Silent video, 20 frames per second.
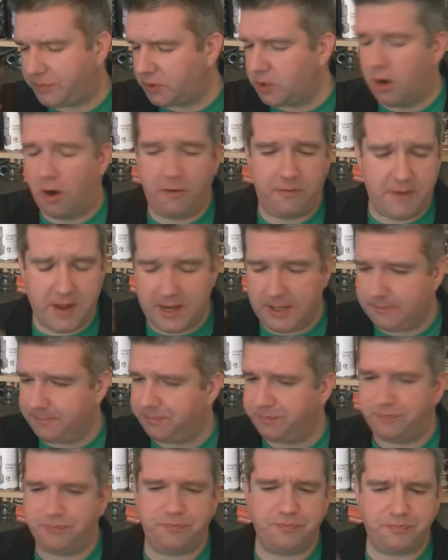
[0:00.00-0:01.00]
Coffee.
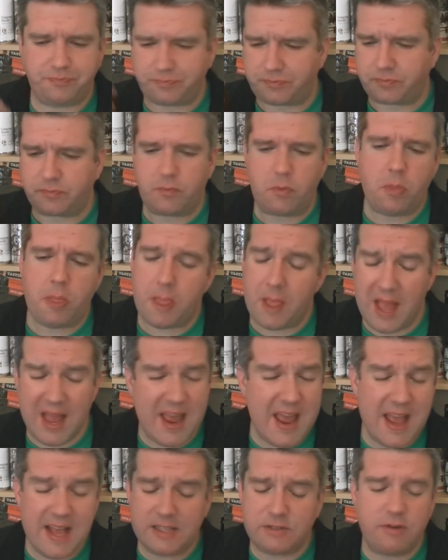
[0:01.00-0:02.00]

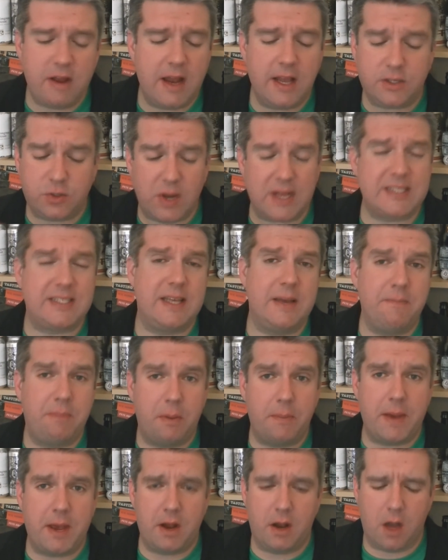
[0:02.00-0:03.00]
It's quite a
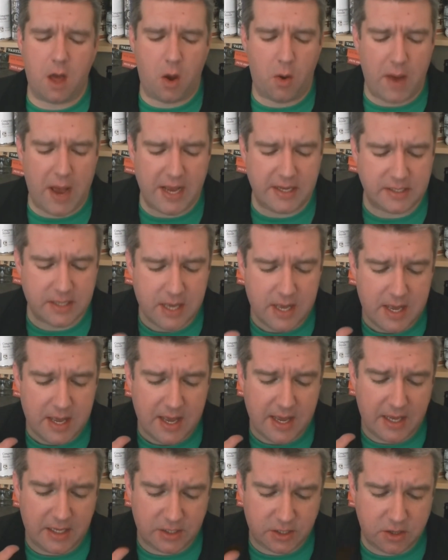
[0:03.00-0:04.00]
simple beer in a lot of ways.
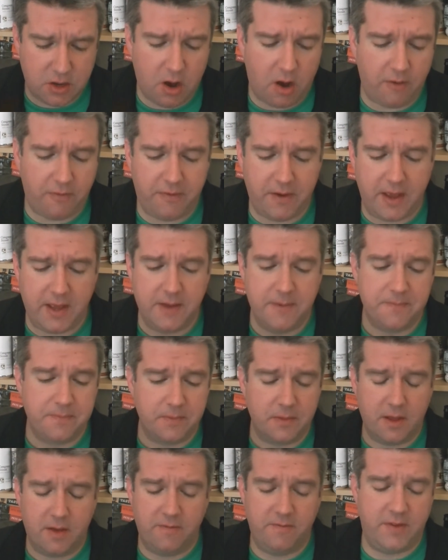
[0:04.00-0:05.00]
It's coffee
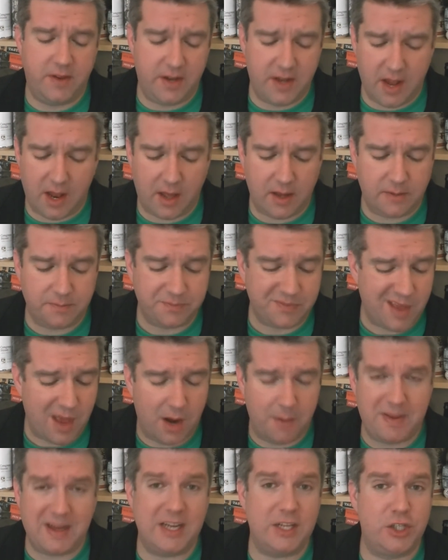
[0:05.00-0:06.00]
and vanilla
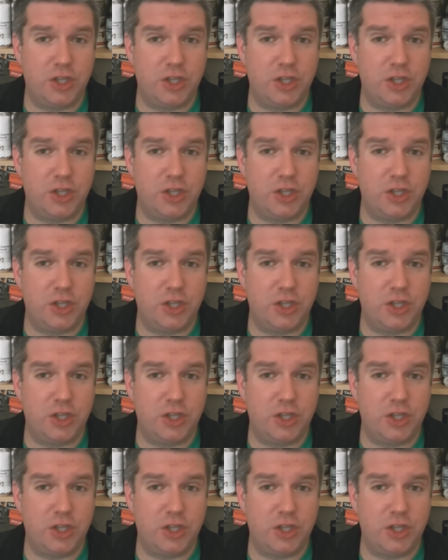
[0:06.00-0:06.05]
and a bit